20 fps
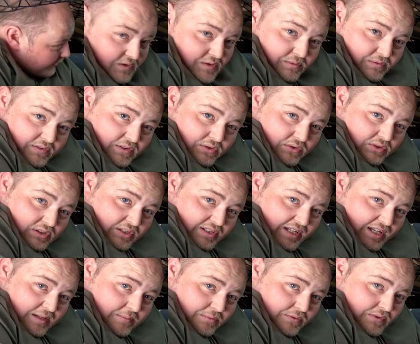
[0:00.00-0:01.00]
So we've got all our
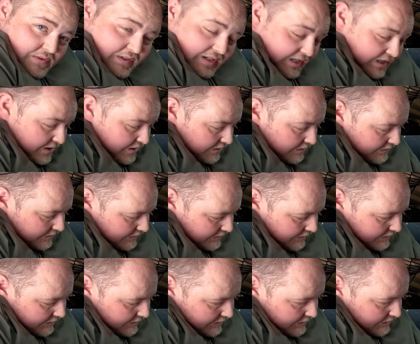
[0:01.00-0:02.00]
cables here,
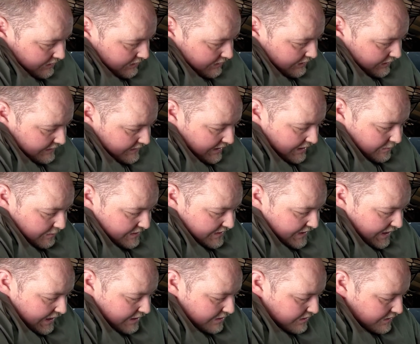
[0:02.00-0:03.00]
let's get them
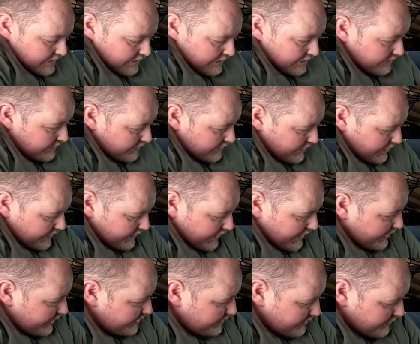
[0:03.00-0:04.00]
attached and
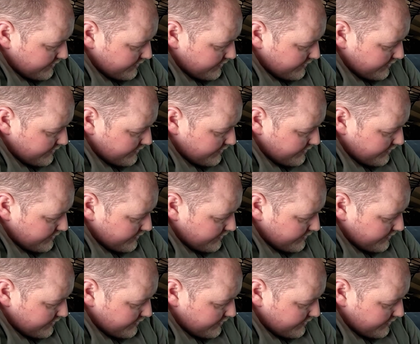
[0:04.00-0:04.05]
then